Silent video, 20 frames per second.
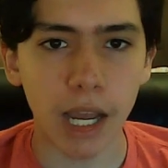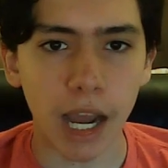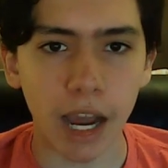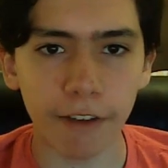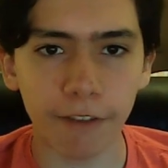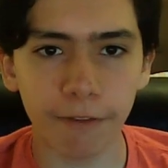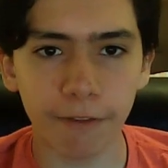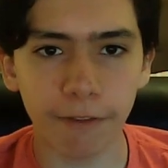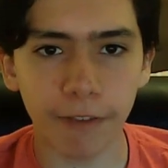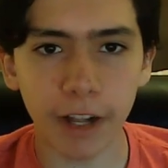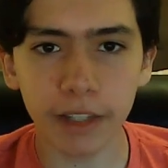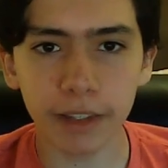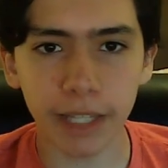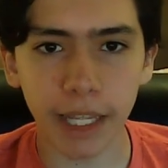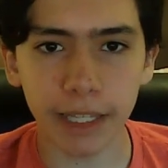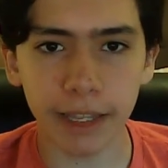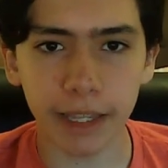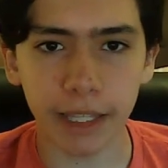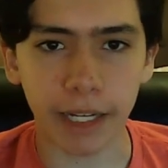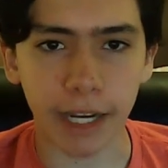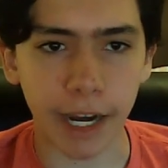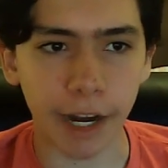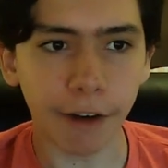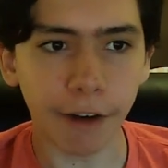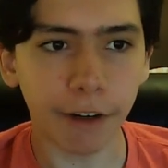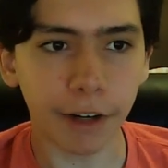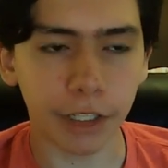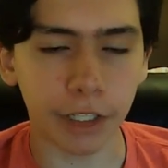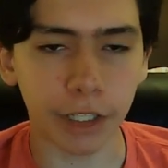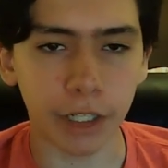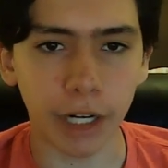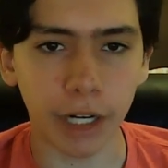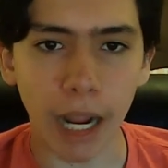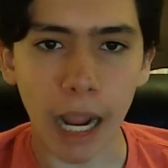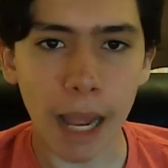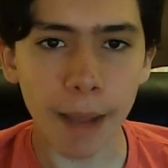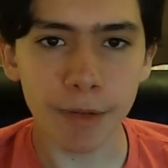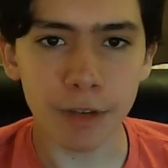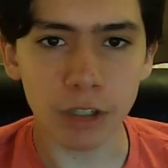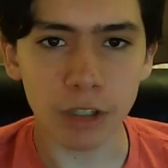I felt that the character
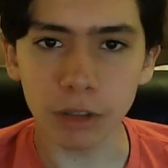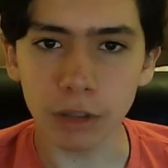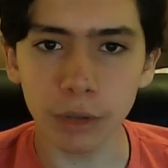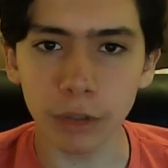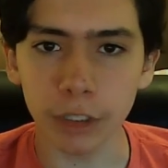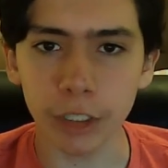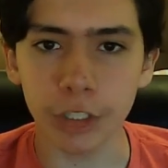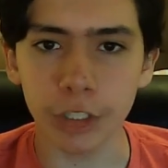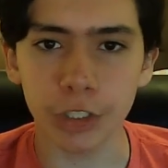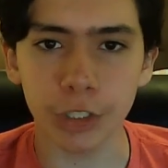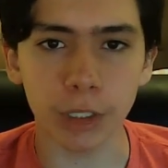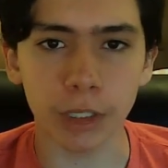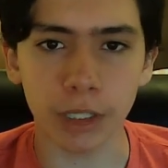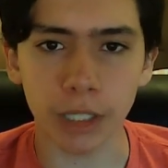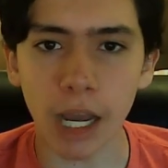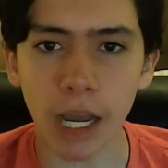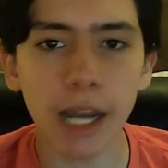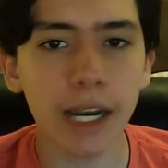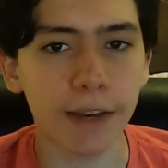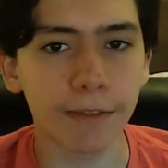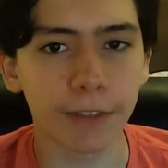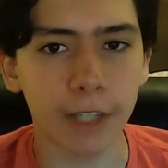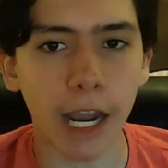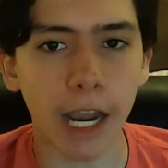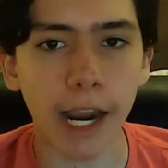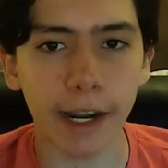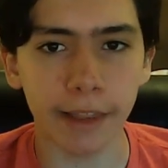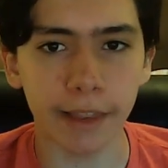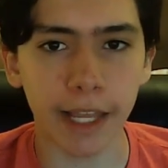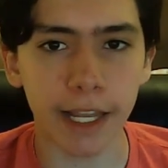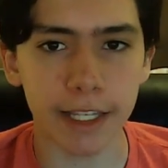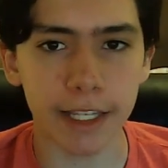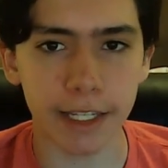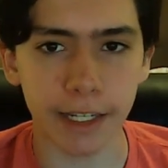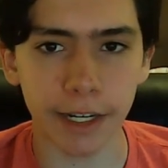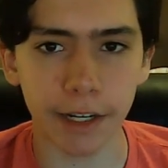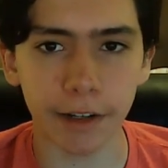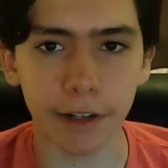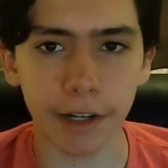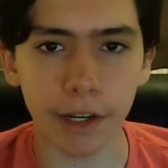absolutely should not have died in that
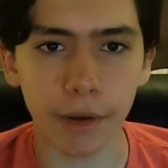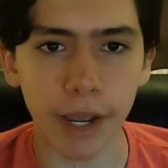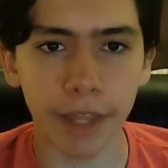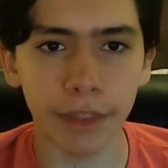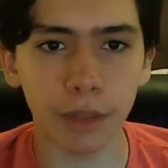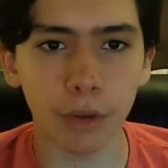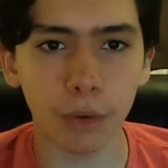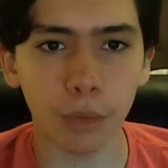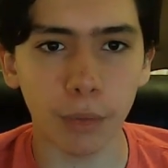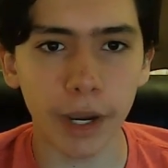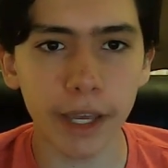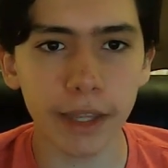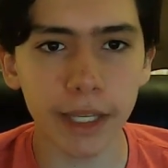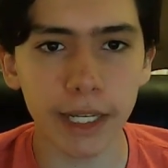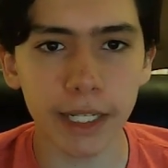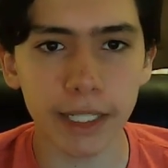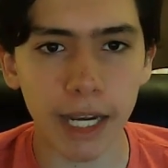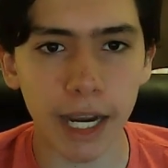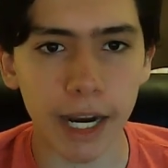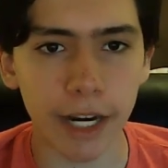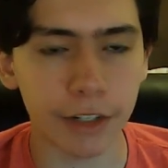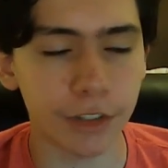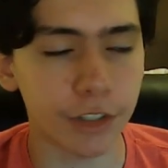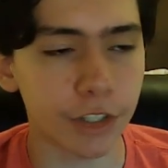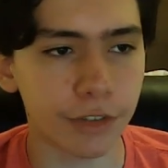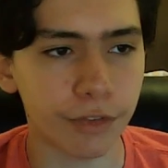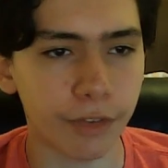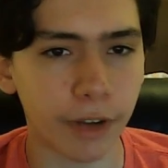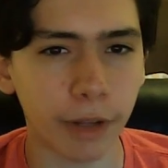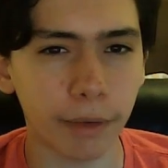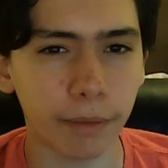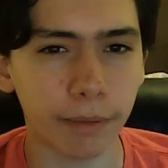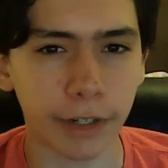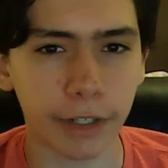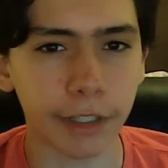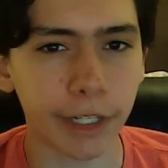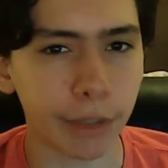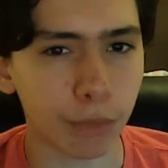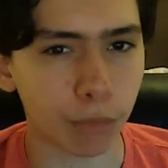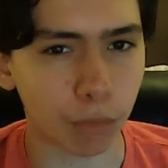scenario, and the way they died just felt
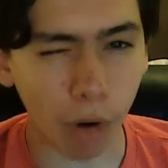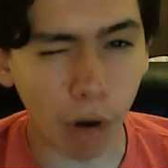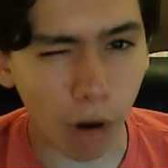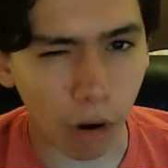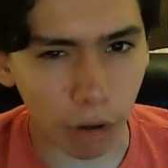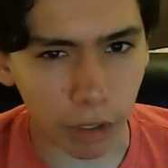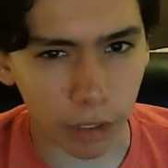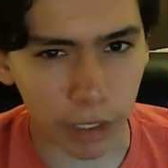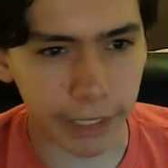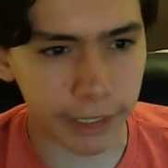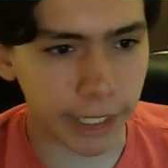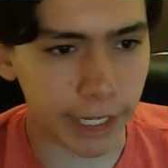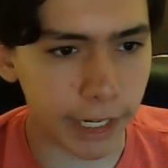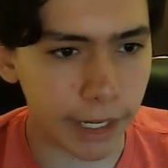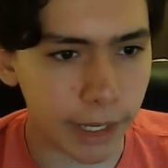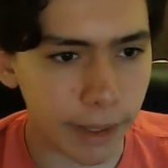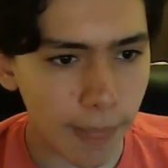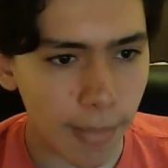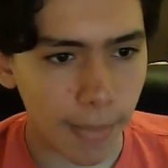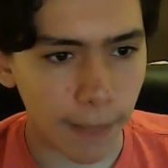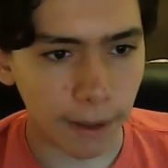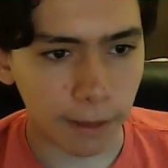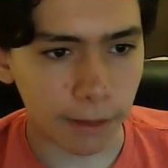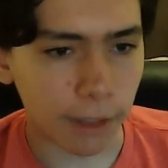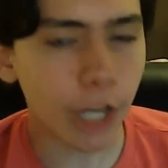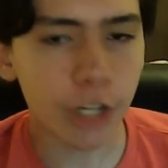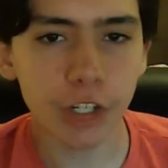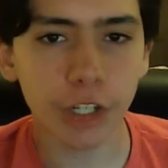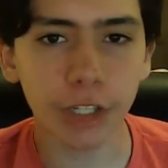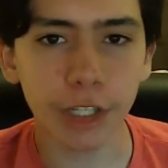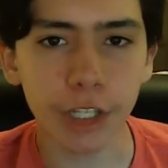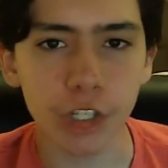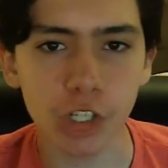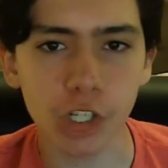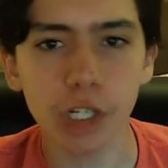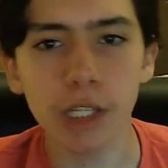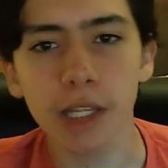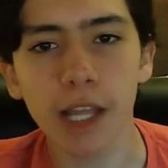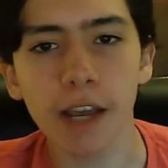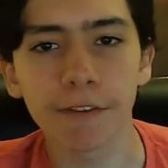very wrong, like they logically
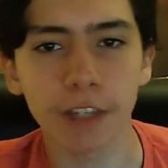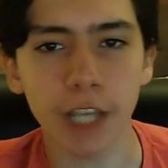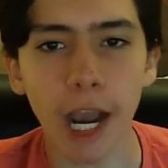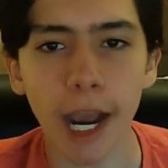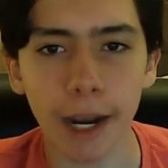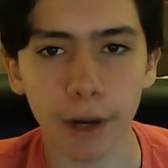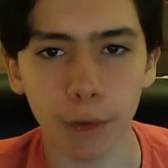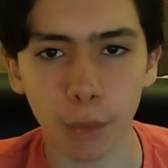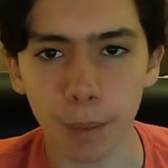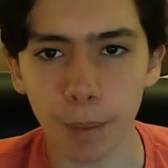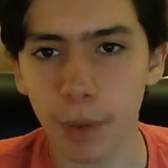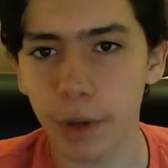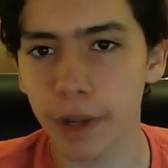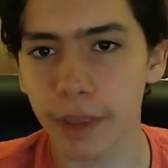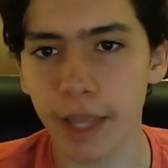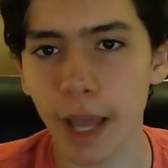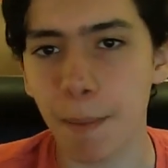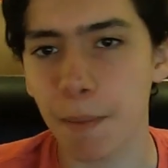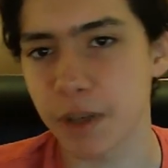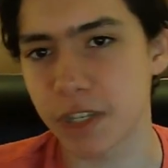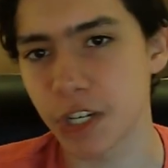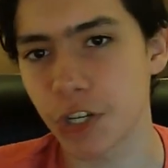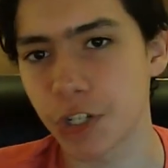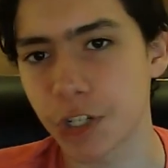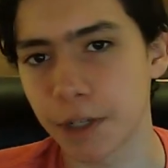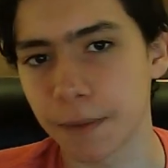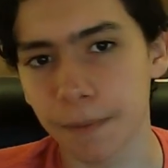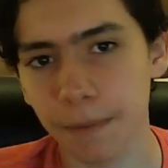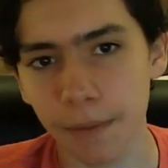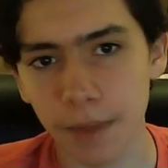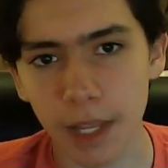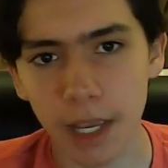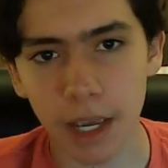shouldn't have died when put in that position.